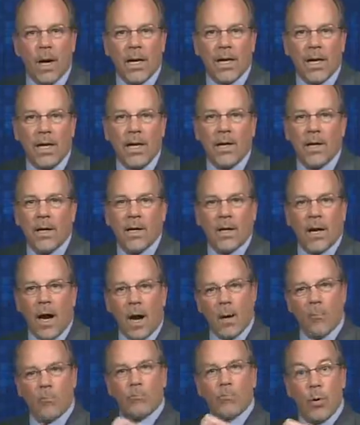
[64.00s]
money,
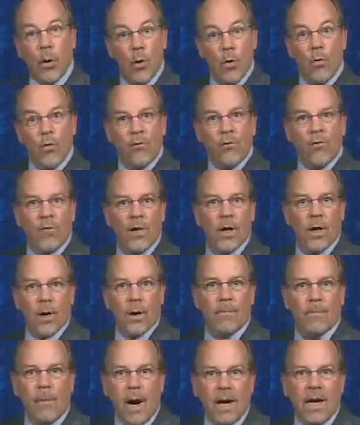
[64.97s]
poof
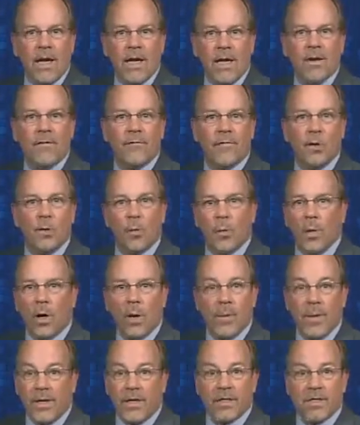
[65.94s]
money, if you
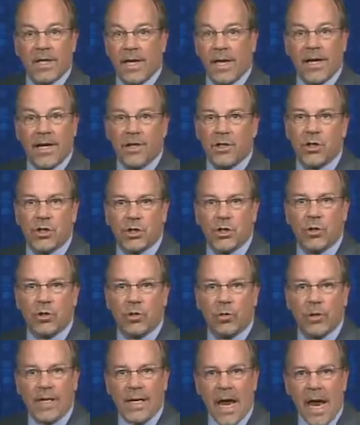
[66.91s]
will, because they can just
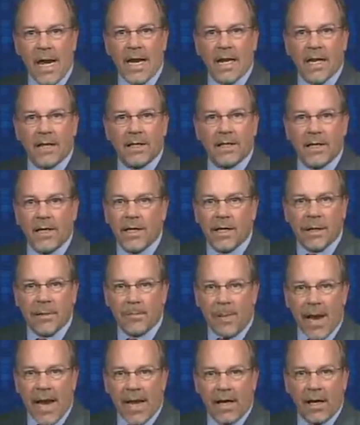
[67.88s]
create it in
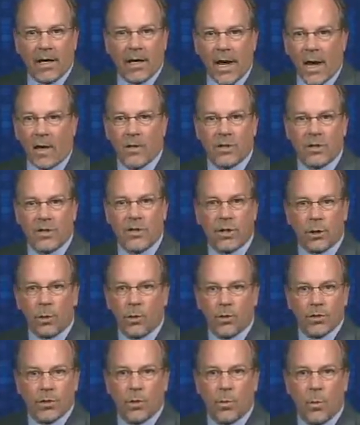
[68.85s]
bank accounts,
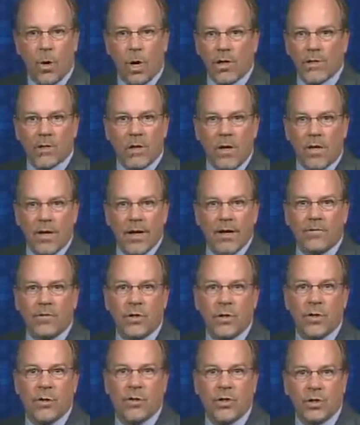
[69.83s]
zeros and ones. All they have
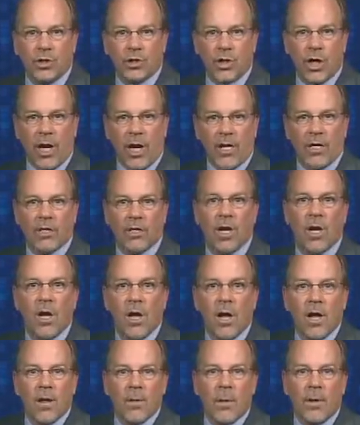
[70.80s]
to do is change
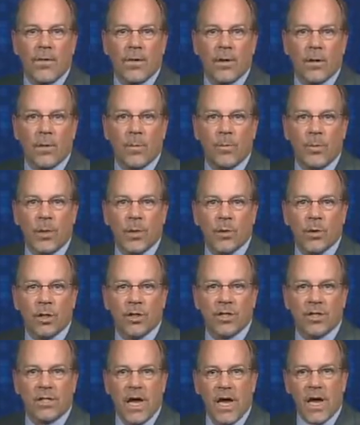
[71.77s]
what the
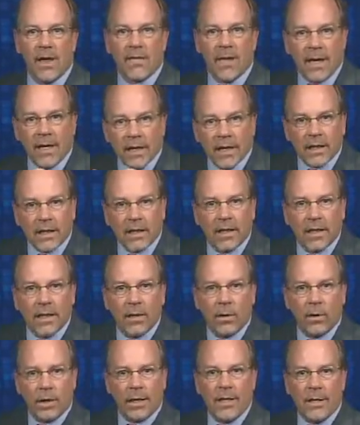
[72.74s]
computers say, and they can
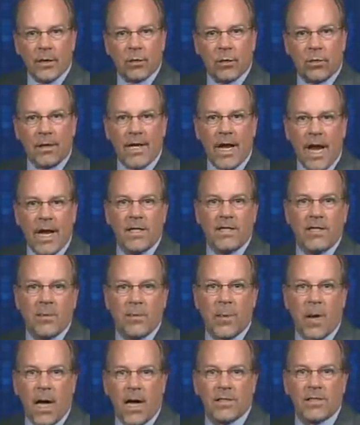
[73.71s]
literally create
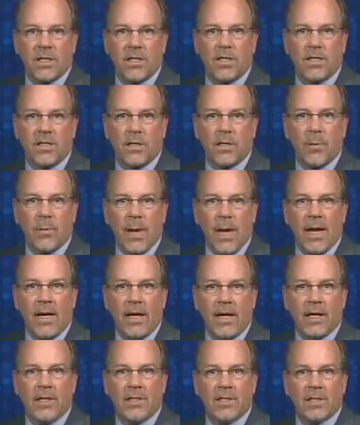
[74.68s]
deposits in the
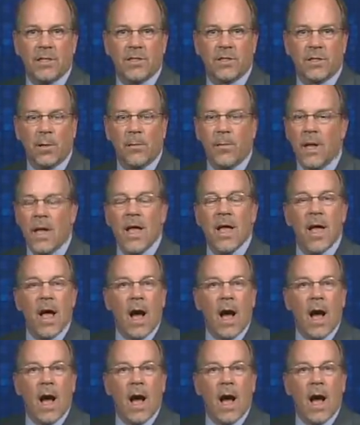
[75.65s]
banking system,